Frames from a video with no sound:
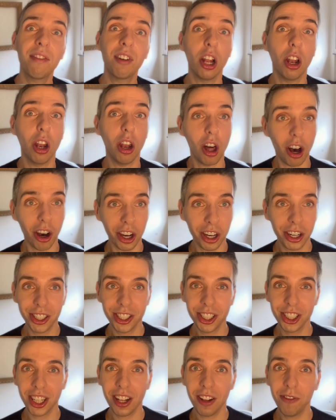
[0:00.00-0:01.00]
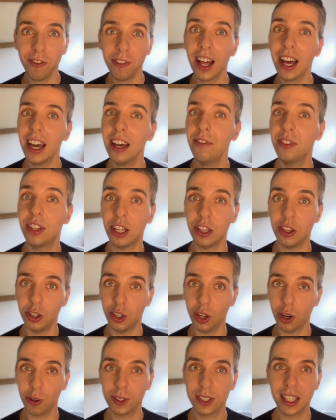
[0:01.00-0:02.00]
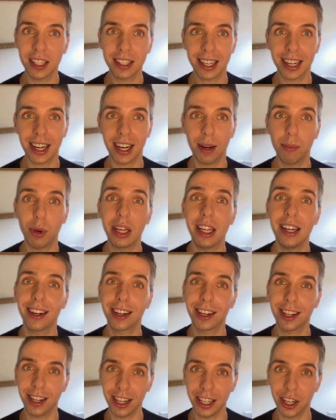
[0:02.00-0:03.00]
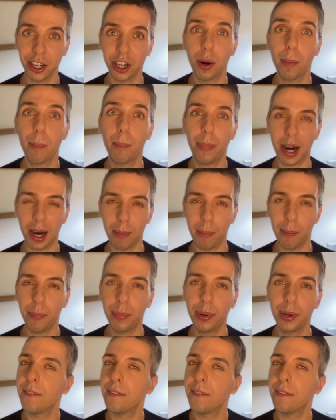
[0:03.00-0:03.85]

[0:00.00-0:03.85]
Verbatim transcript: a longer shelf life than those that come in a clear pump.